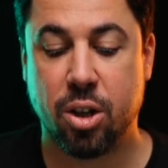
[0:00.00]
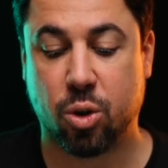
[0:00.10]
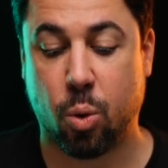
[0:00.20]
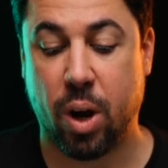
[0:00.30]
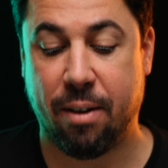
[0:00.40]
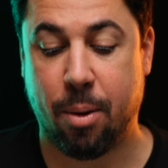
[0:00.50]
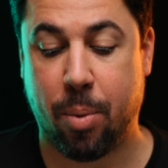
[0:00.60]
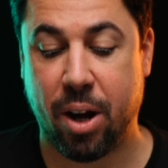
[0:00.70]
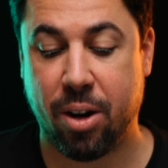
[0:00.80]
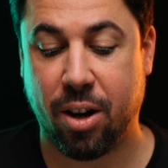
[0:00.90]
So we have a
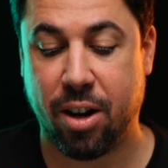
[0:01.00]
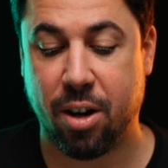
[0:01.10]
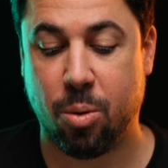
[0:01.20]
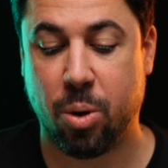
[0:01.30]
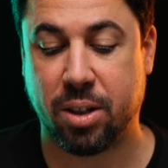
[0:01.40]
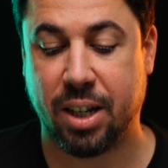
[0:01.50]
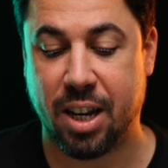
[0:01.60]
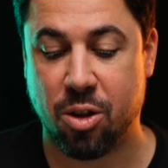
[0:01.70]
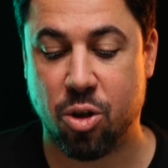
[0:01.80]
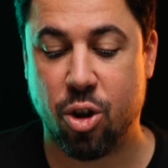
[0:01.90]
pattern here. We are
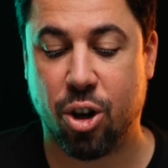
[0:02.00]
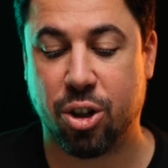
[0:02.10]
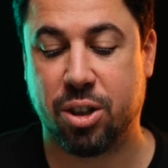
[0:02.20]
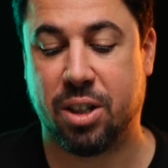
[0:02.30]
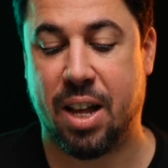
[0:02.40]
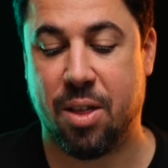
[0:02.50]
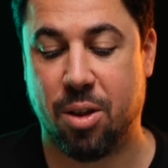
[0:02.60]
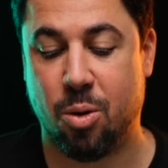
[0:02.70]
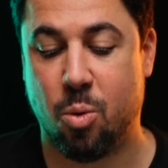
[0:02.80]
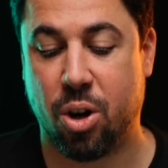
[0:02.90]
saying dos and then
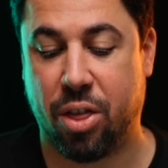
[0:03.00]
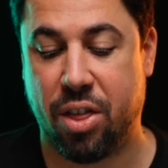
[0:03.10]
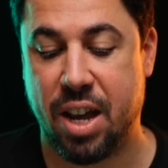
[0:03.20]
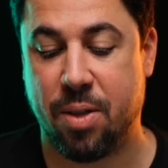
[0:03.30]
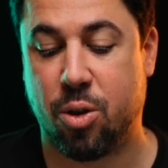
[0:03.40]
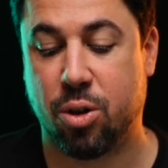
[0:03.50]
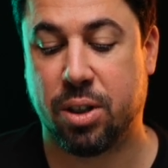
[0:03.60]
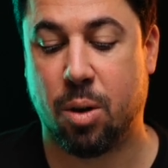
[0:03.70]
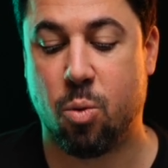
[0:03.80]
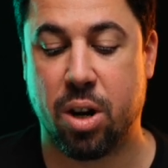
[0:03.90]
the word
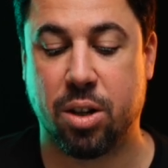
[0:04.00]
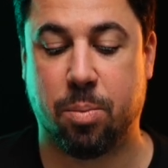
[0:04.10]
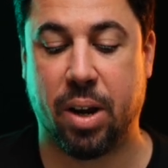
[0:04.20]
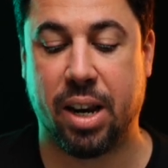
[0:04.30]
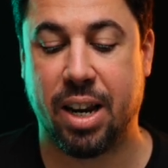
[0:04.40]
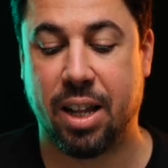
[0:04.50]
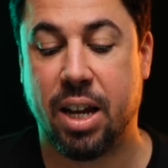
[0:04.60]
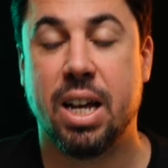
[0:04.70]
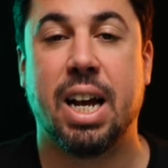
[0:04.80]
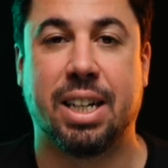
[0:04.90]
cientos, and we are spelling it
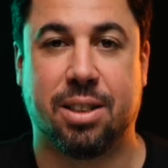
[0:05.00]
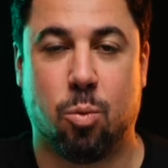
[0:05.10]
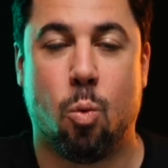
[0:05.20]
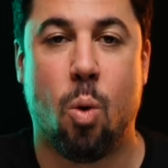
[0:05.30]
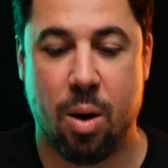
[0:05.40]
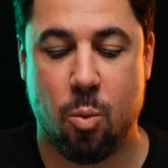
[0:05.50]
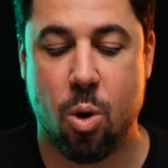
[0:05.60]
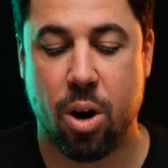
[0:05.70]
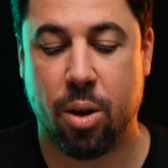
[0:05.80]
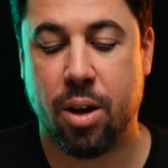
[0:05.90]
as one
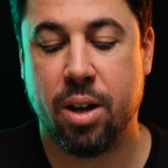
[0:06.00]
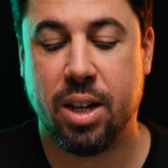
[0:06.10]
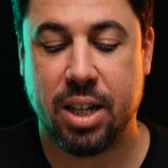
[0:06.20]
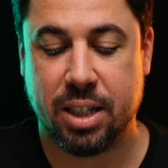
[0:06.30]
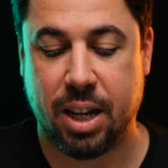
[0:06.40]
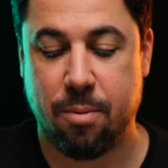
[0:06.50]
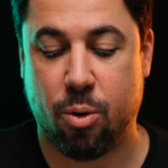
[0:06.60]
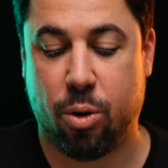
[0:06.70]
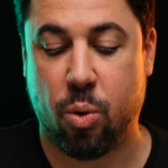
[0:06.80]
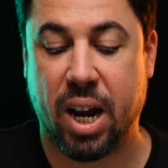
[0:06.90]
word. Same
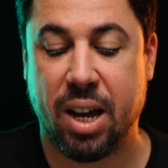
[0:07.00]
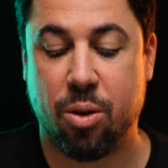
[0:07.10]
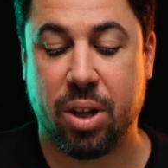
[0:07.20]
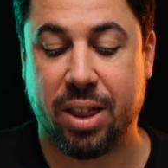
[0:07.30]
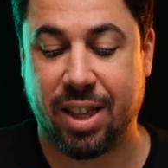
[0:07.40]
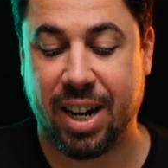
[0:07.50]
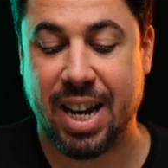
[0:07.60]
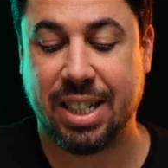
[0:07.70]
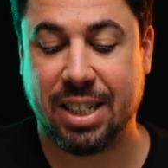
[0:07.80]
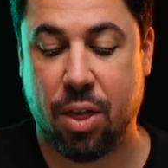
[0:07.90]
for 300,
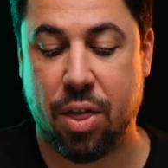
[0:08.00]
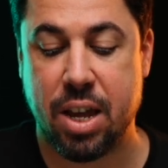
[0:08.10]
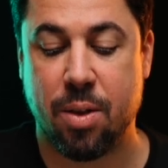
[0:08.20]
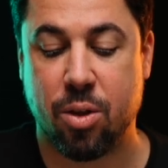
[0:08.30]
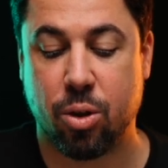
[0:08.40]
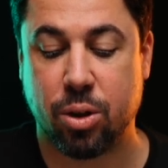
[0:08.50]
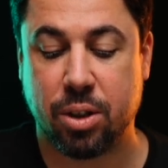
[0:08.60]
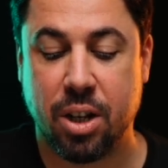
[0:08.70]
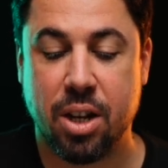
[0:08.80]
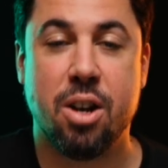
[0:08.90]
300.
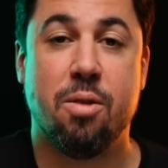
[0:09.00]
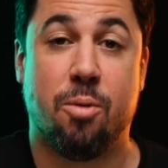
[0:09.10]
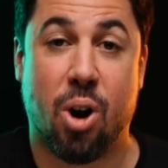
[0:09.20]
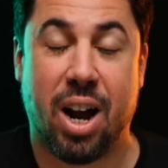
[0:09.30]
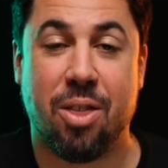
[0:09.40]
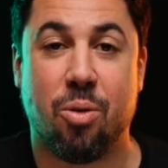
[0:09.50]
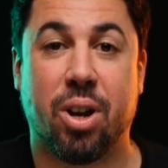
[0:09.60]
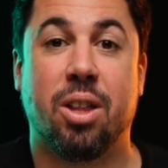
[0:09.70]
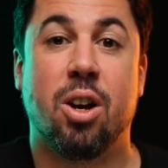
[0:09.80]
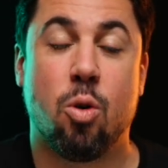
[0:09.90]

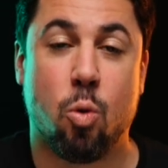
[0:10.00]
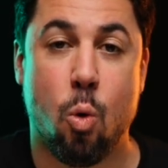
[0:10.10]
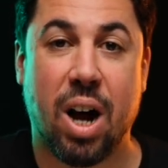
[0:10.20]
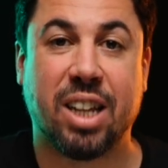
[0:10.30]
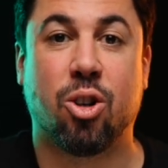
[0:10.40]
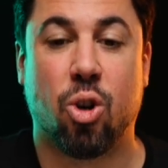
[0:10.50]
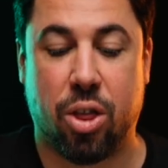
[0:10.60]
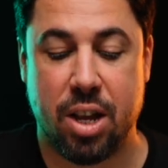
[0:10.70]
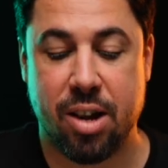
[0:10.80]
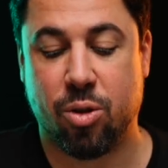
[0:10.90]
400,
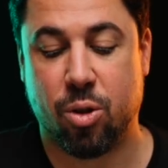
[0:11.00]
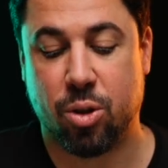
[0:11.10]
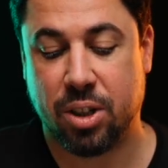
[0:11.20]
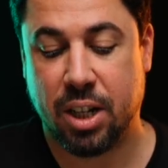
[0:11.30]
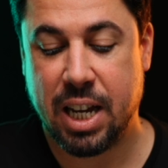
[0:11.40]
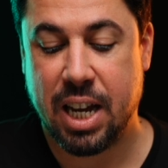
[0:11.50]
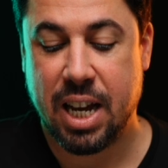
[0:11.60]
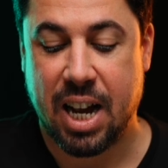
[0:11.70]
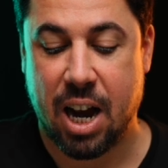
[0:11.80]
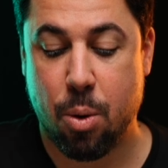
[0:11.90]
400.
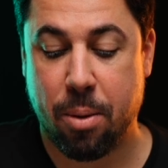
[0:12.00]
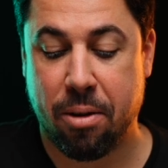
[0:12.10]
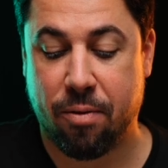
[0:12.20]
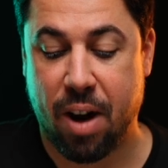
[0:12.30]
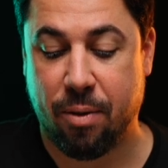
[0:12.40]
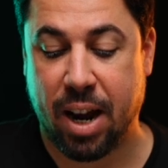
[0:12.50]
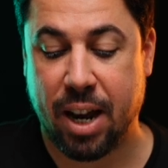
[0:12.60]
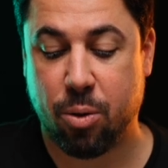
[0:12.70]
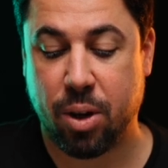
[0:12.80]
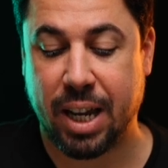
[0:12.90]
However,
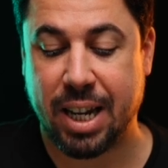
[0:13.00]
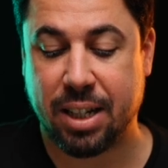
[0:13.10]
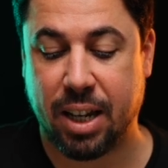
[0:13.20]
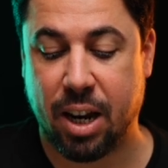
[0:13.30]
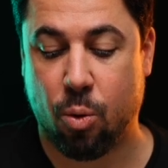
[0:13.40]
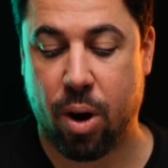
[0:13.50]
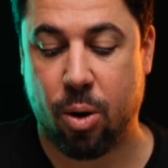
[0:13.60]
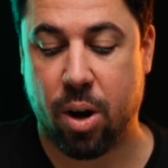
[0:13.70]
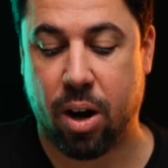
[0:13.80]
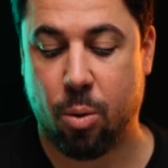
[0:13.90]
500 is
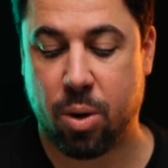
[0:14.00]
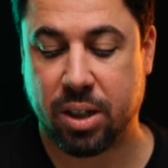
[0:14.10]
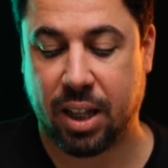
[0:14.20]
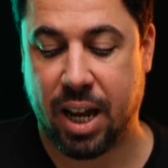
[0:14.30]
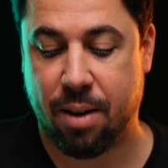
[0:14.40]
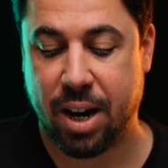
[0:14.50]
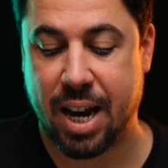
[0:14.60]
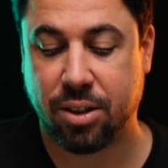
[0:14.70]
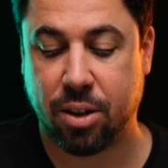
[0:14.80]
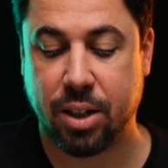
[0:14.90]
irregular. The ones that have an
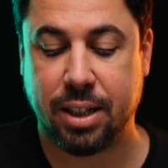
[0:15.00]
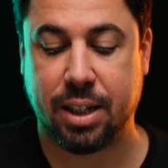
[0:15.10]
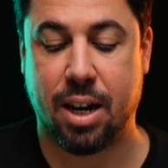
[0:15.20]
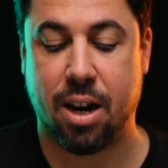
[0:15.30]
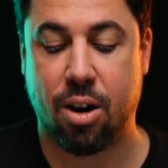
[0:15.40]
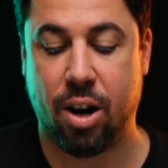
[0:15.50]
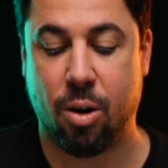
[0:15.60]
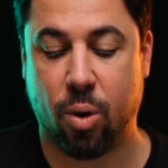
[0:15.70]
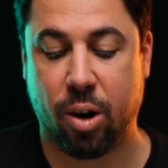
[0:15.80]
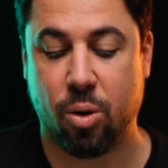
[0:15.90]
asterisk are
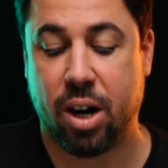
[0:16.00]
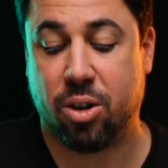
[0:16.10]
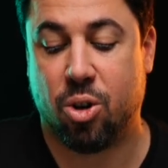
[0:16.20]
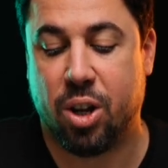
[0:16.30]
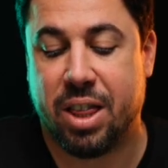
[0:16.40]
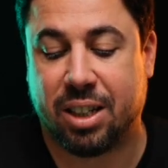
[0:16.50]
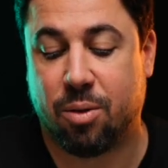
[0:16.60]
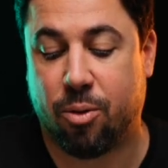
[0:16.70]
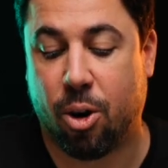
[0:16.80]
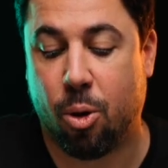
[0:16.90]
irregular, so it
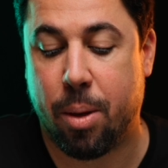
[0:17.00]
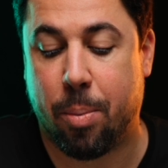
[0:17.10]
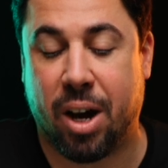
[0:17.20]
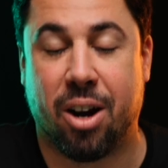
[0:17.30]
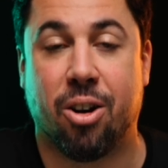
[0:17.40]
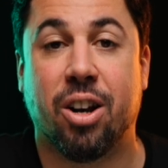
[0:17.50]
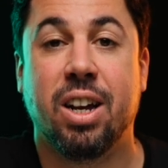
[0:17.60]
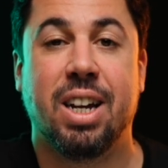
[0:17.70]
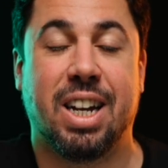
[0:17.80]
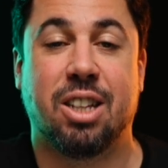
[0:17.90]
doesn't follow the pattern.
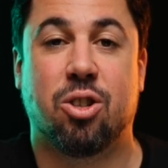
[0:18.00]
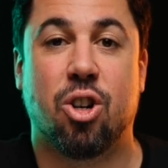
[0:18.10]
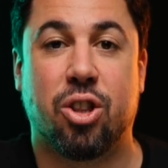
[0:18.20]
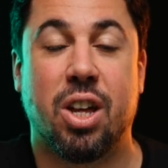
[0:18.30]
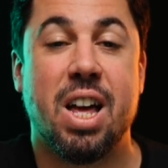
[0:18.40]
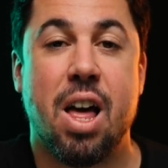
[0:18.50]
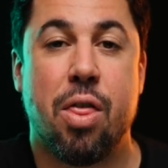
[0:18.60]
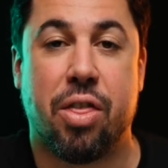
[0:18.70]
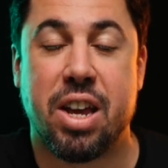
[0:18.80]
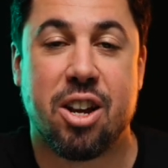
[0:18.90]
It's not
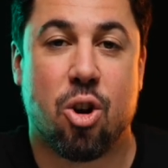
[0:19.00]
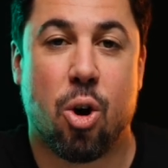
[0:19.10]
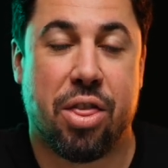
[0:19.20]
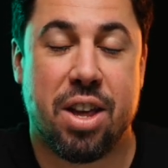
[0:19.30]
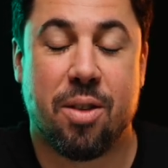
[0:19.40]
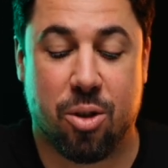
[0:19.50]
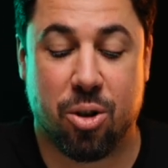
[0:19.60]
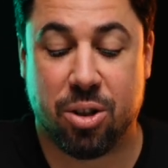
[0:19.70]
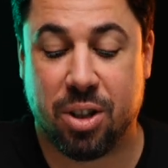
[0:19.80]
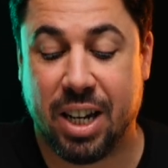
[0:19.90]

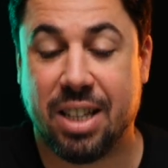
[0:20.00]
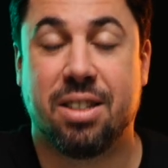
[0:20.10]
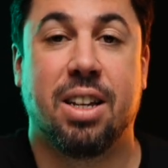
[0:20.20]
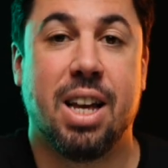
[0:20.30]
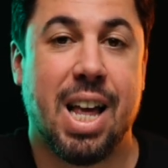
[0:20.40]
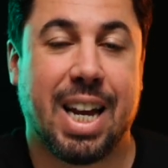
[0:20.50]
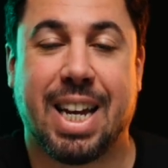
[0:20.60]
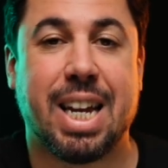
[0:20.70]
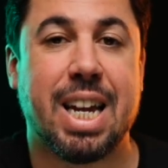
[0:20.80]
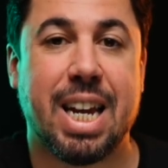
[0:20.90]
500, it's
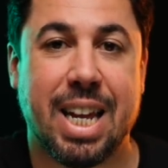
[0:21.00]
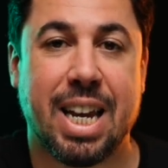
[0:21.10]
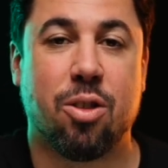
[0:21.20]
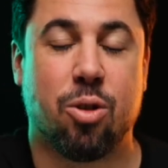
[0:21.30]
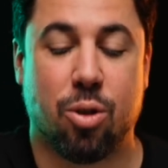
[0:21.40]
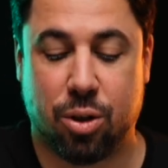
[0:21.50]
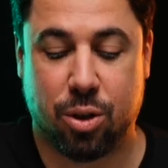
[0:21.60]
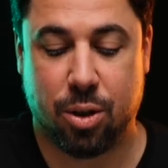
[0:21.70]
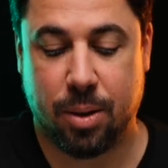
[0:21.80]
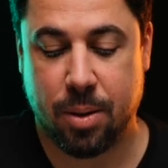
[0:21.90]
500.